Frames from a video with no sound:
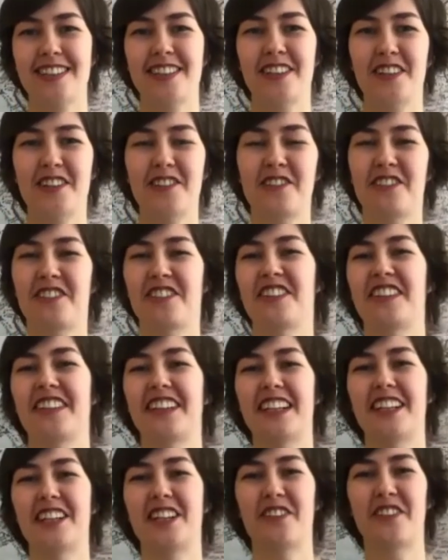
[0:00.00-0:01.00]
not
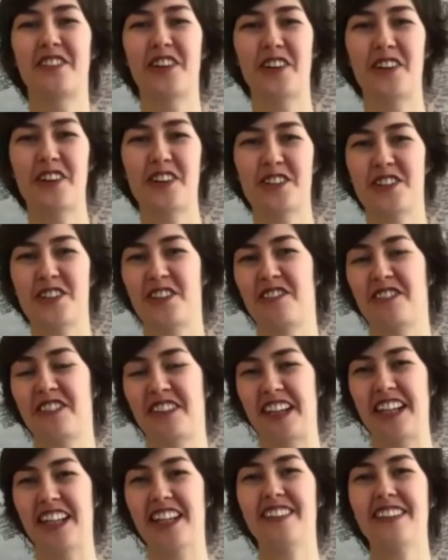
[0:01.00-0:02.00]
for entrepreneurs, not for
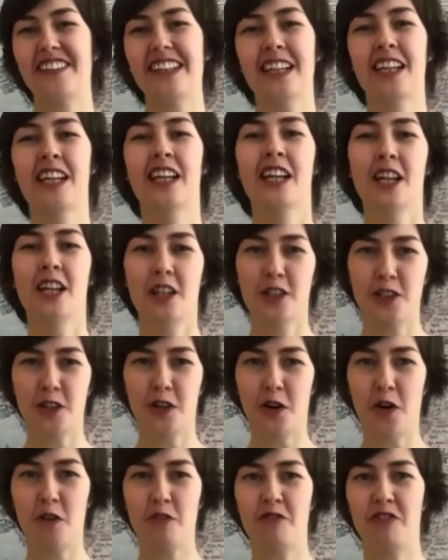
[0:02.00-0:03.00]
anyone. So
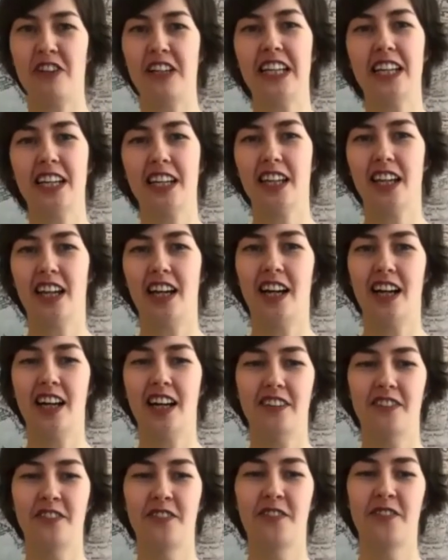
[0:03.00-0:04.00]
hopefully
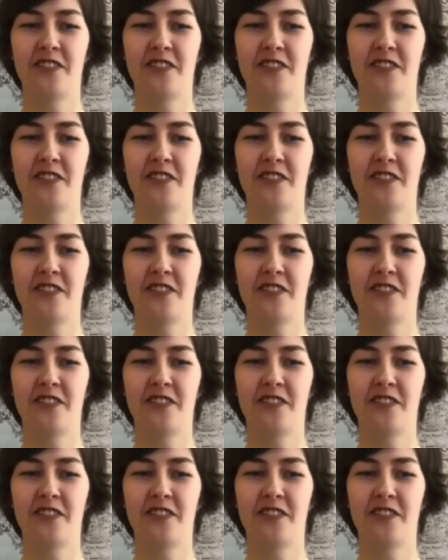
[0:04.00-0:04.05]
uh,